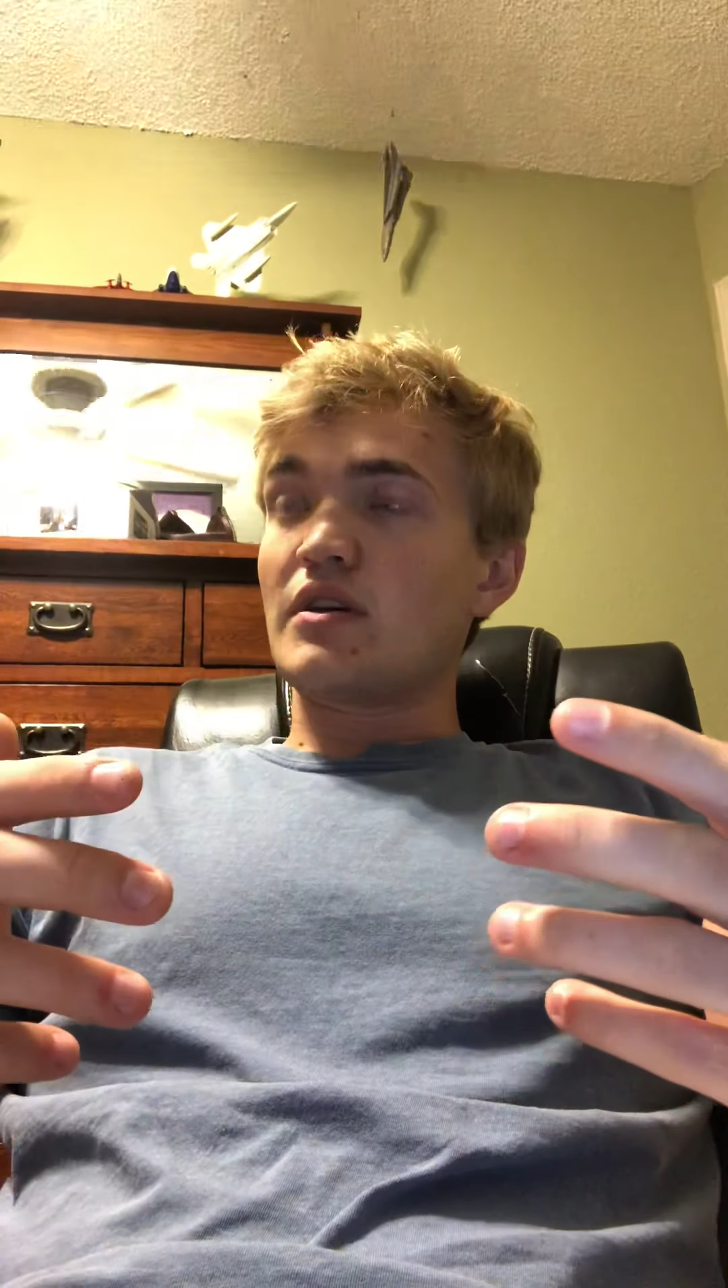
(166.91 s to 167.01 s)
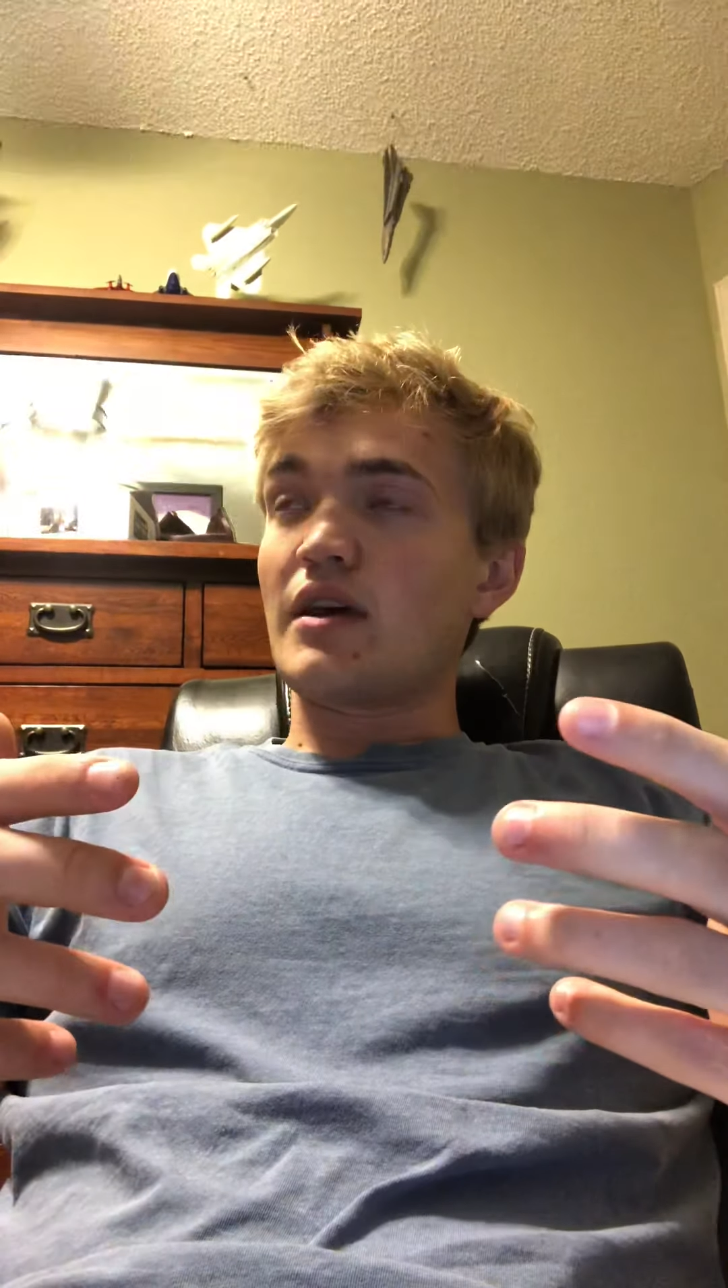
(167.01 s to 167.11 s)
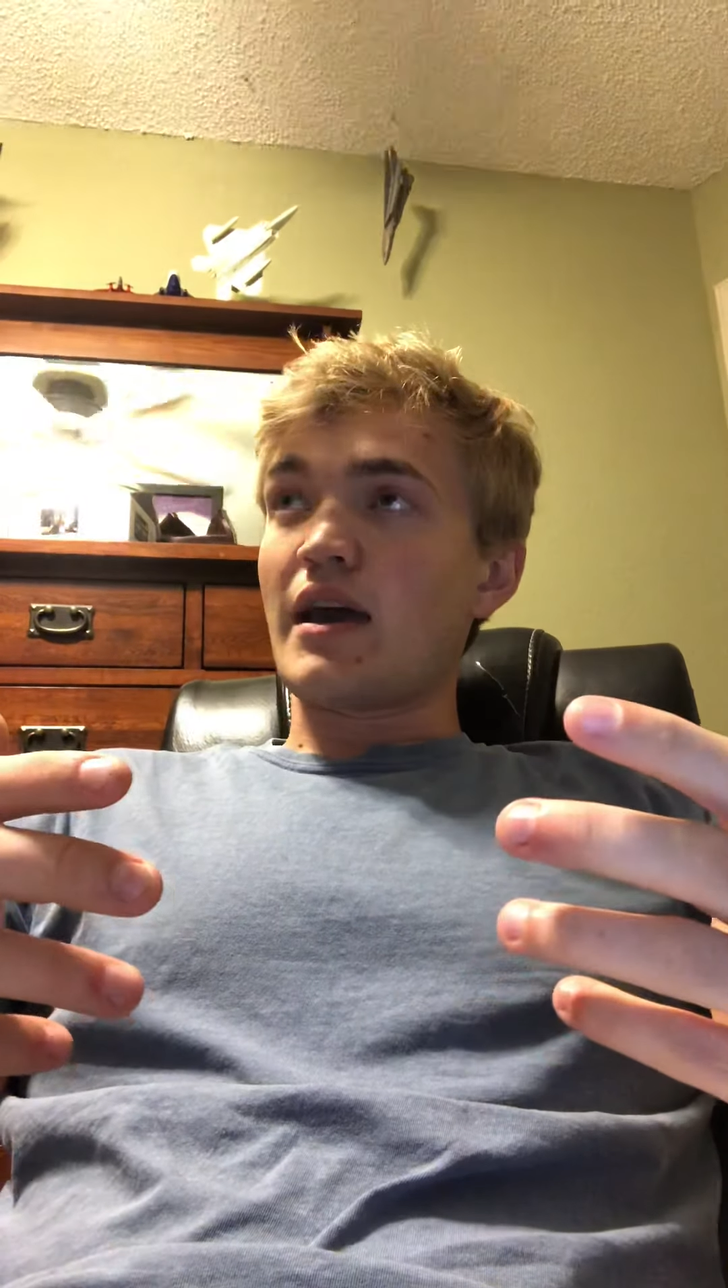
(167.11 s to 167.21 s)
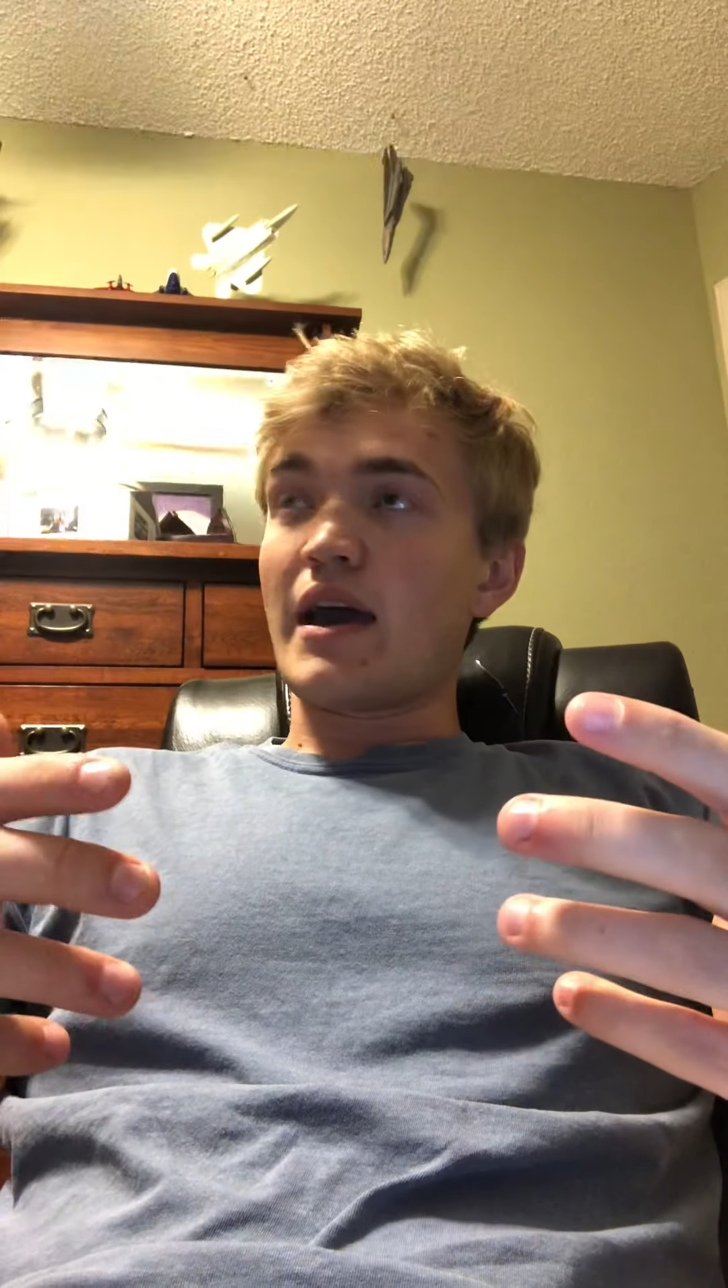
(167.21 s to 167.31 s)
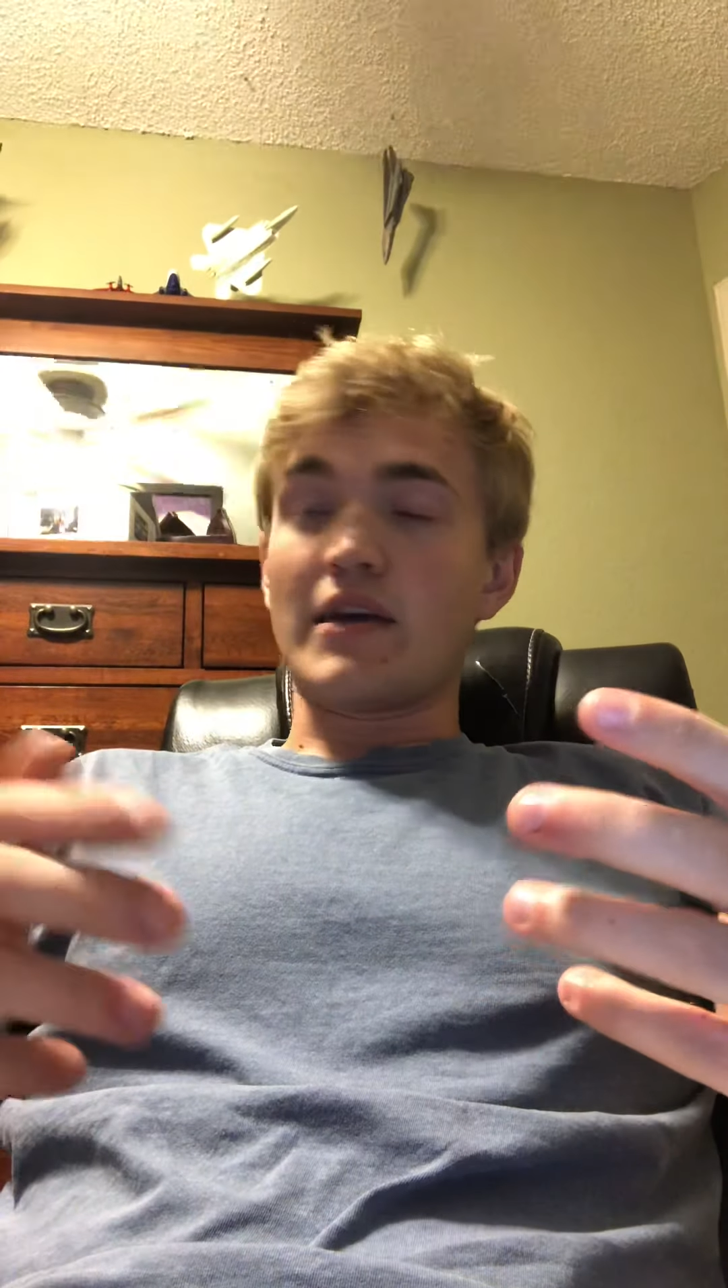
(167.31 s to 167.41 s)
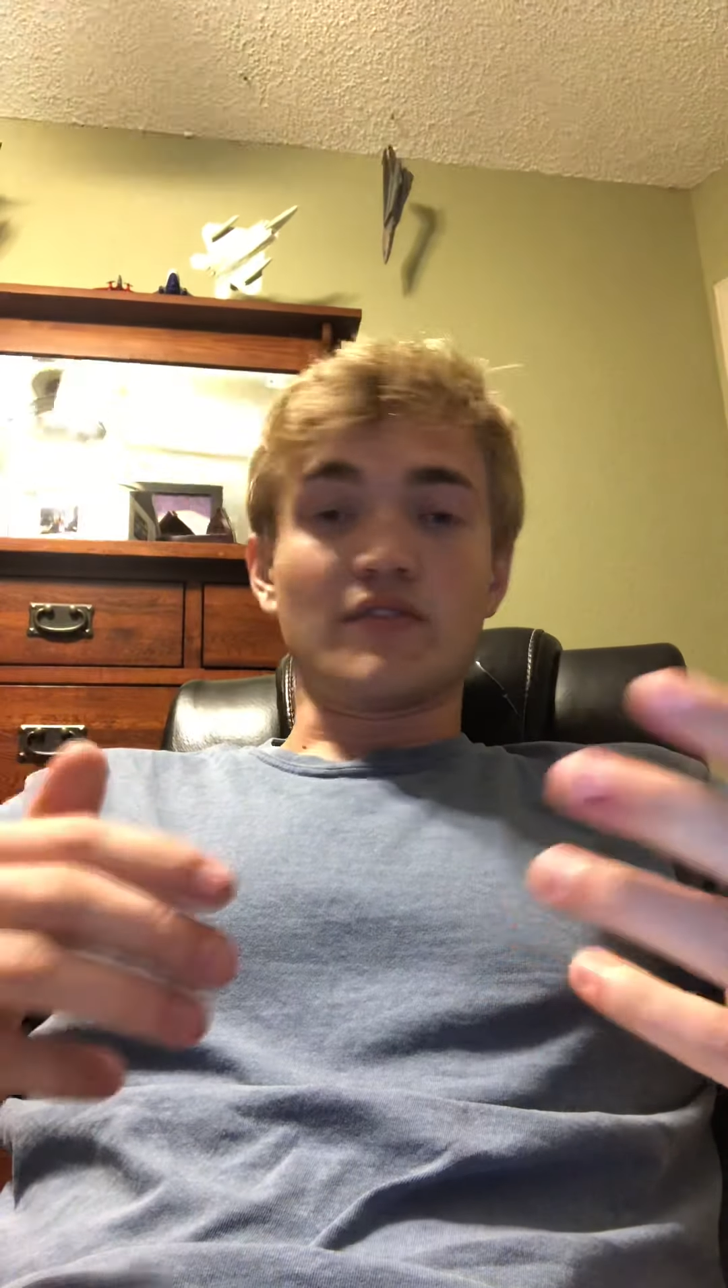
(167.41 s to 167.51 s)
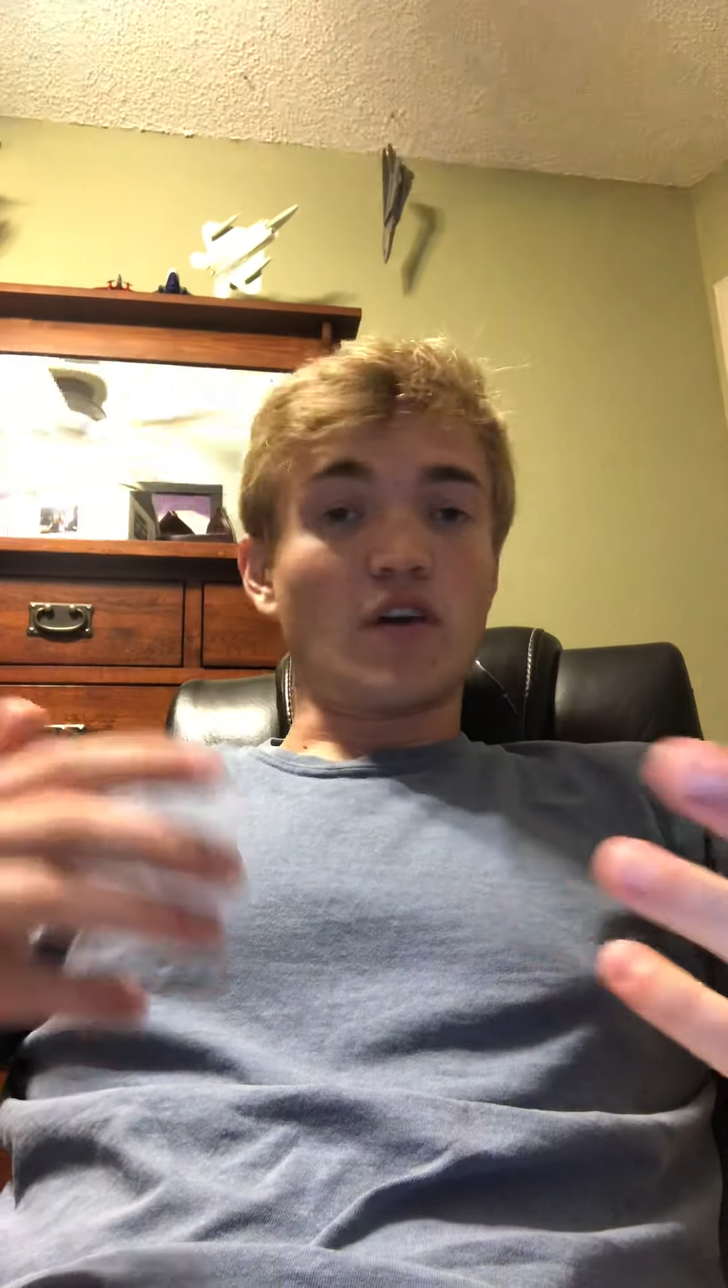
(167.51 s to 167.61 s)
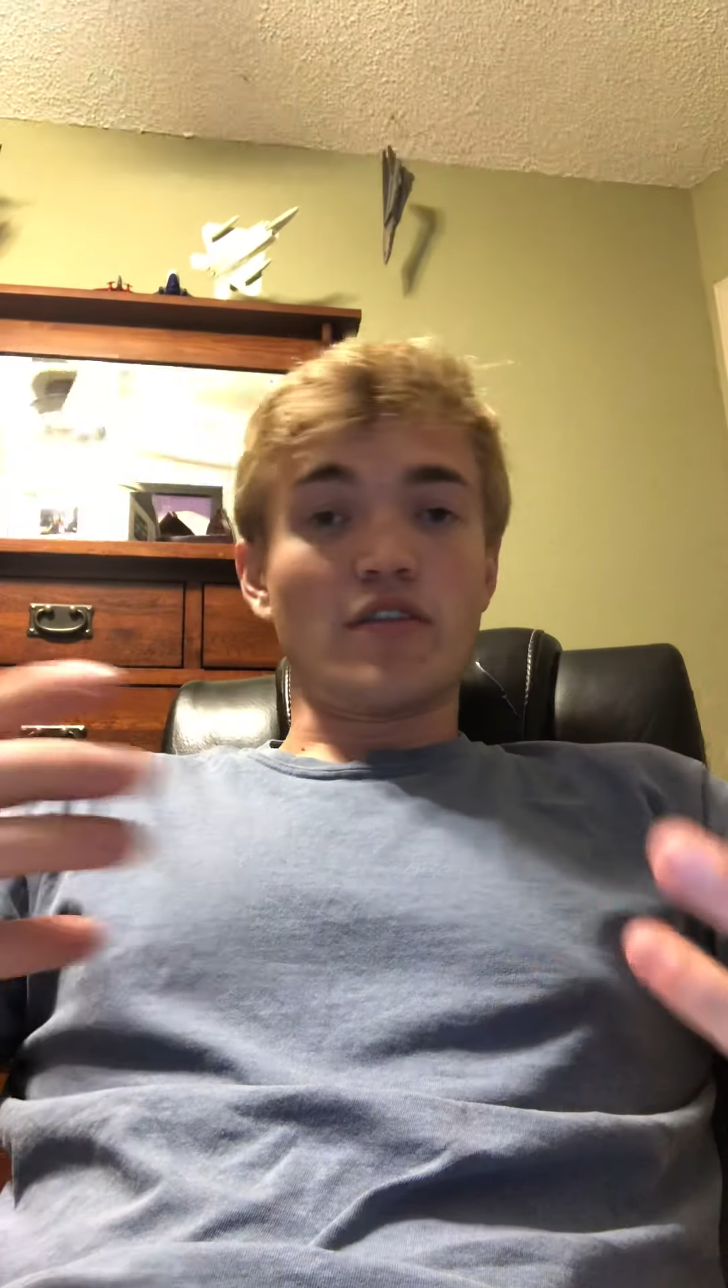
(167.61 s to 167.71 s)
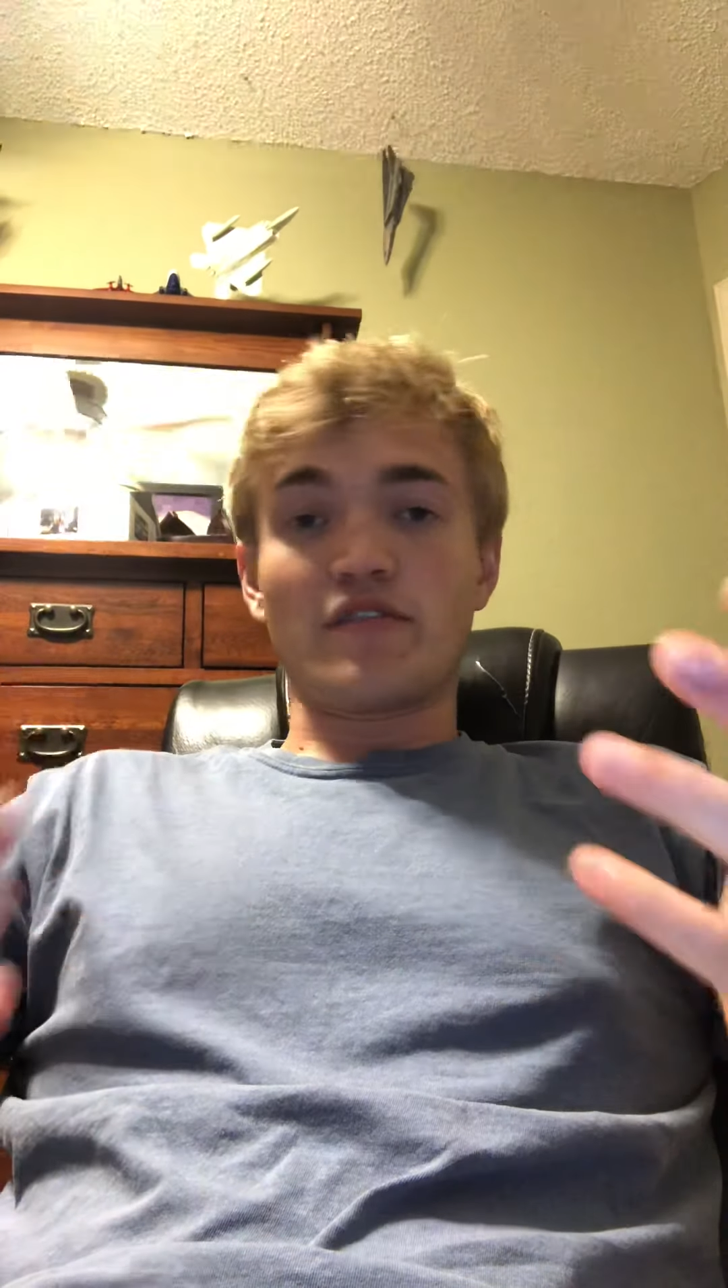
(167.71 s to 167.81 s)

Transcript: has other